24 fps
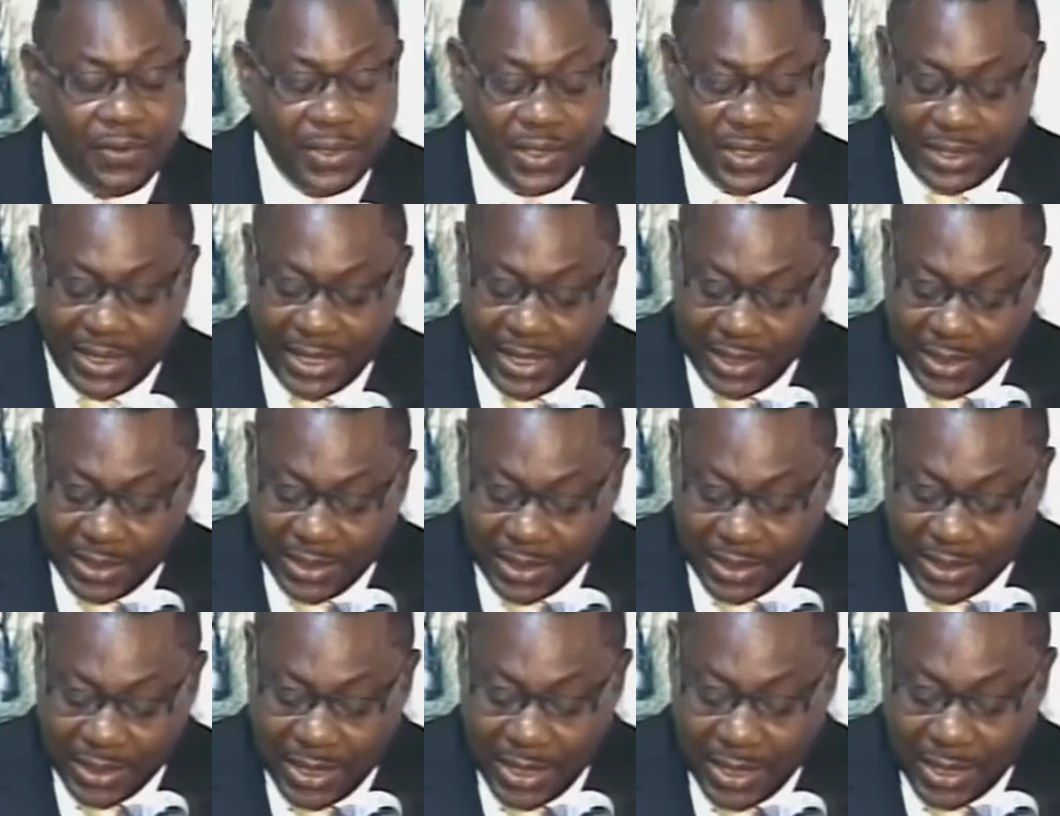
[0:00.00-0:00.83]
status,
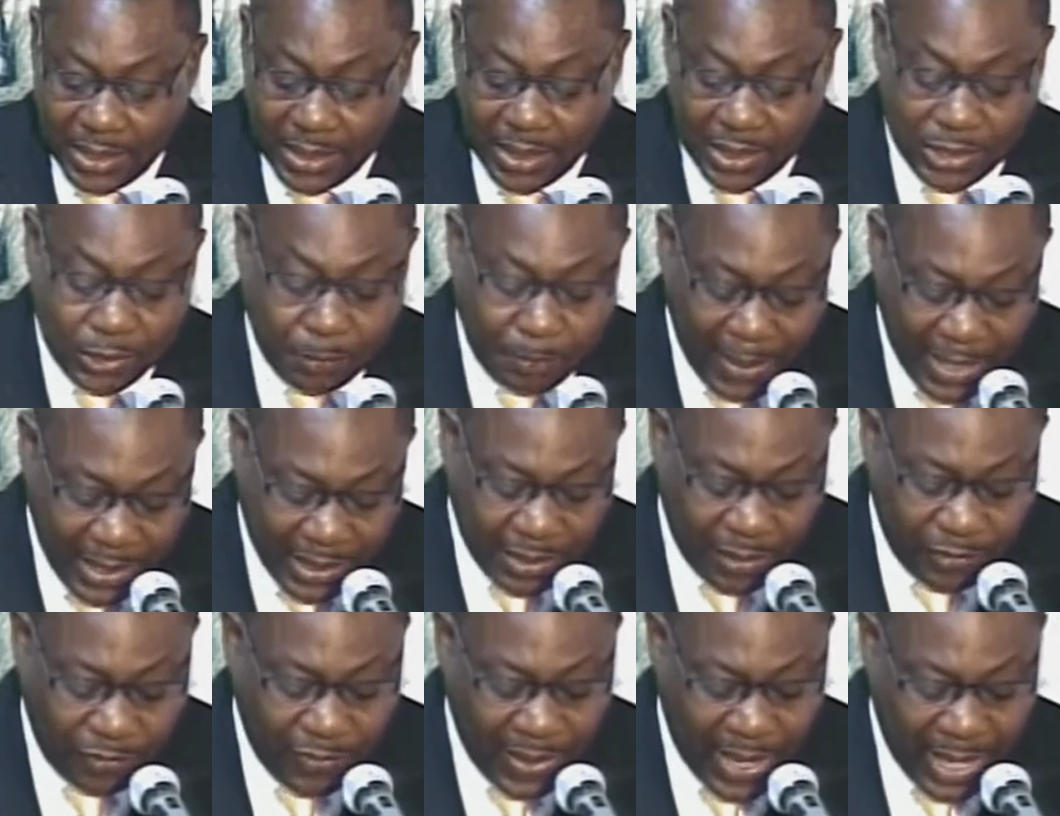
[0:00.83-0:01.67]
despite the
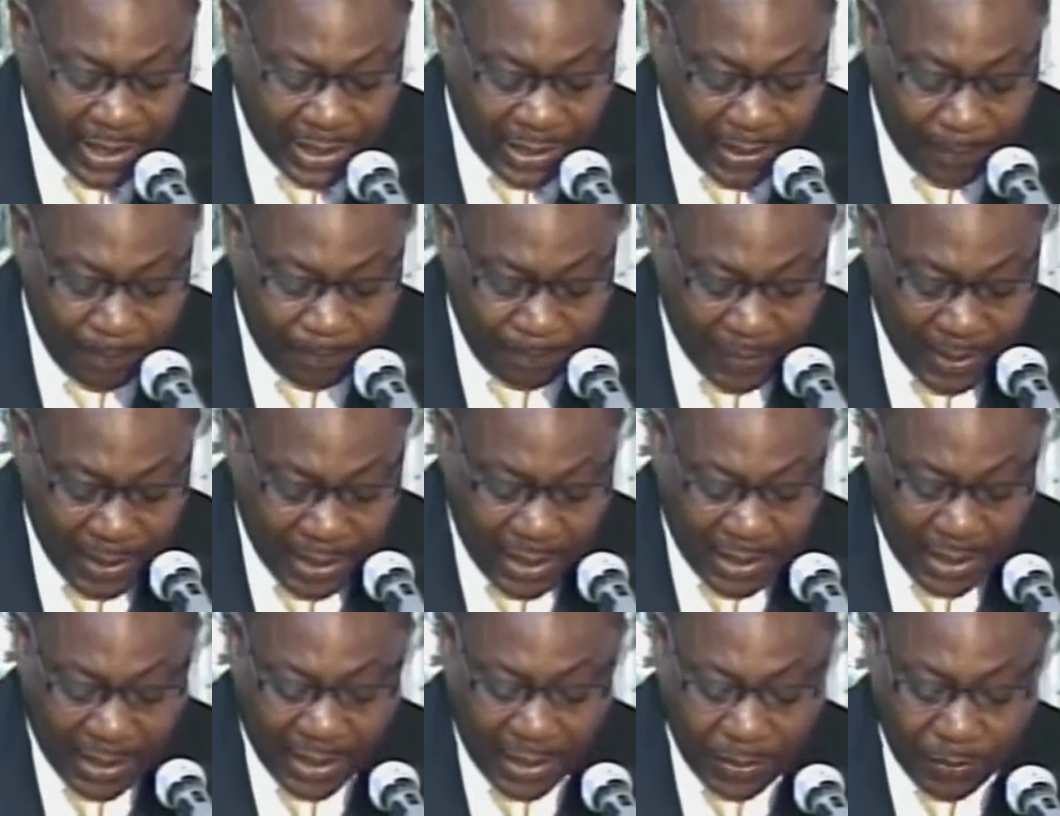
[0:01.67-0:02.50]
fact
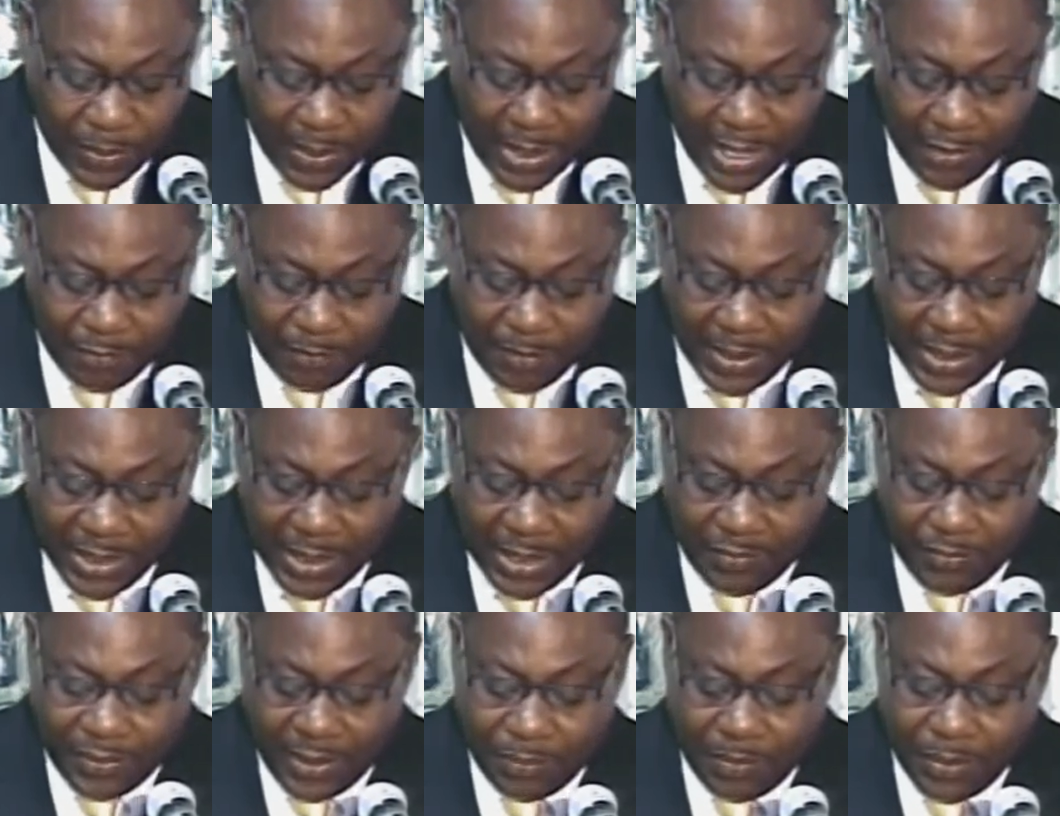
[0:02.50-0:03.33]
that they would have been
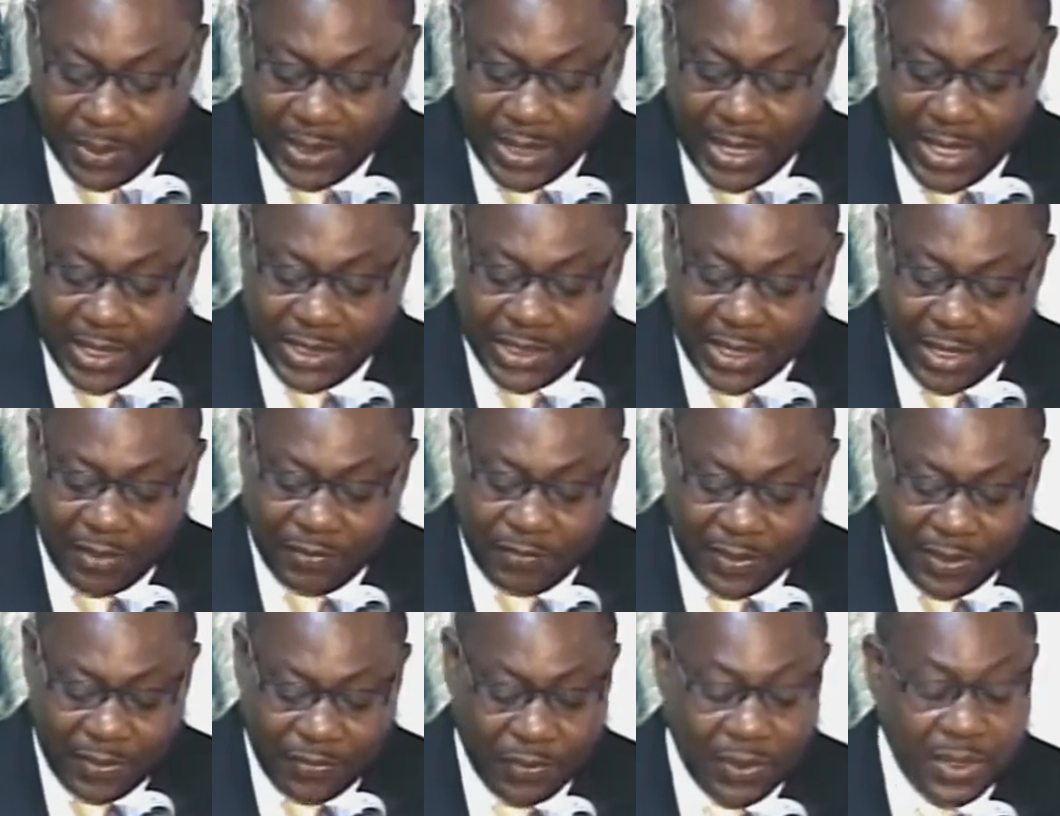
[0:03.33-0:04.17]
living with
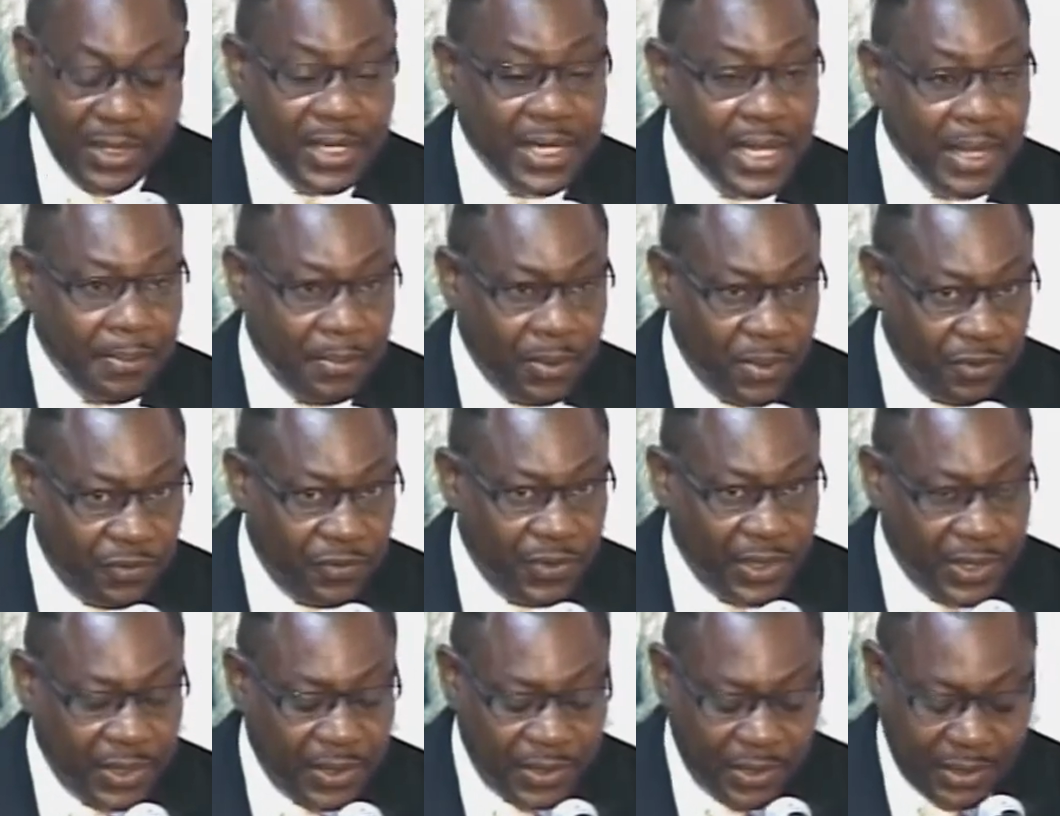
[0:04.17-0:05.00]
HIV for a number of
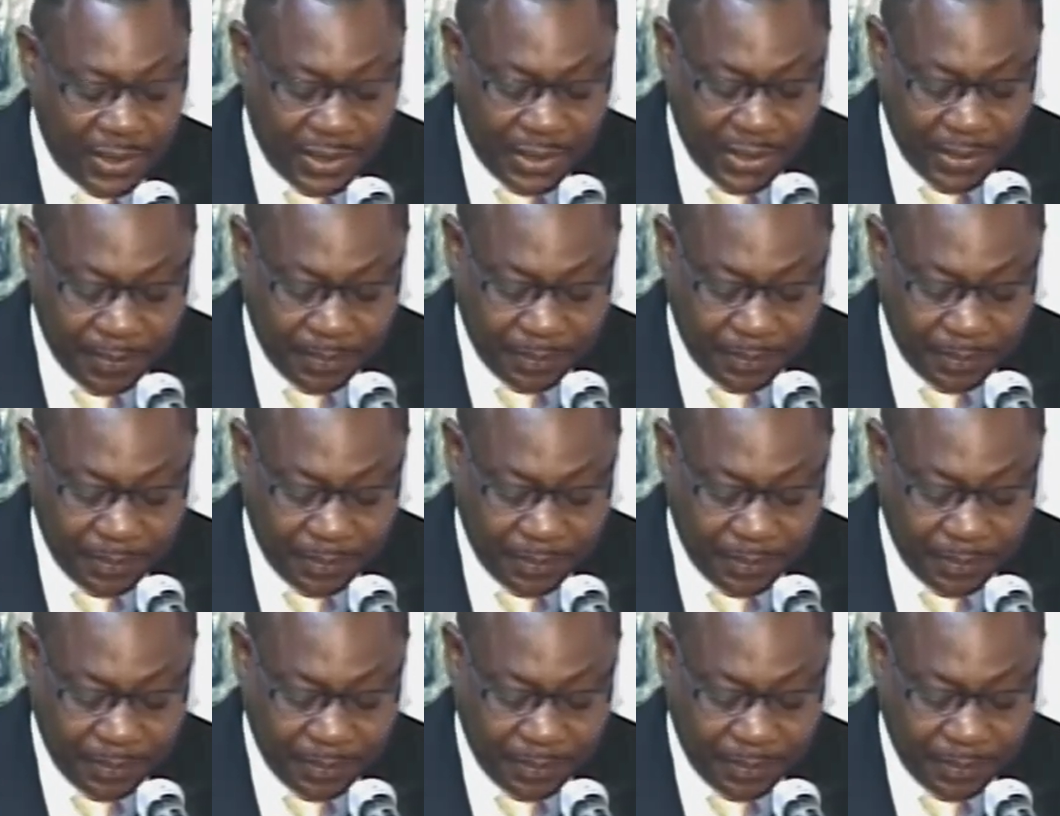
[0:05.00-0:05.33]
years.